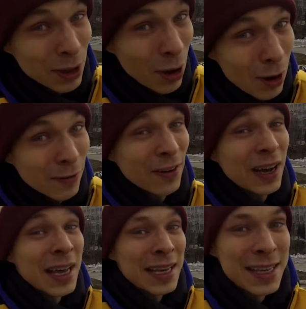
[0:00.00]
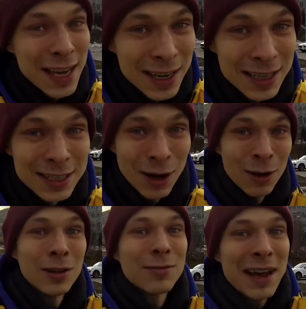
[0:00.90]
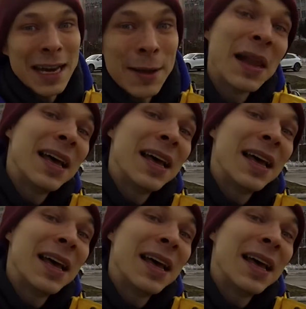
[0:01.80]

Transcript: of years already.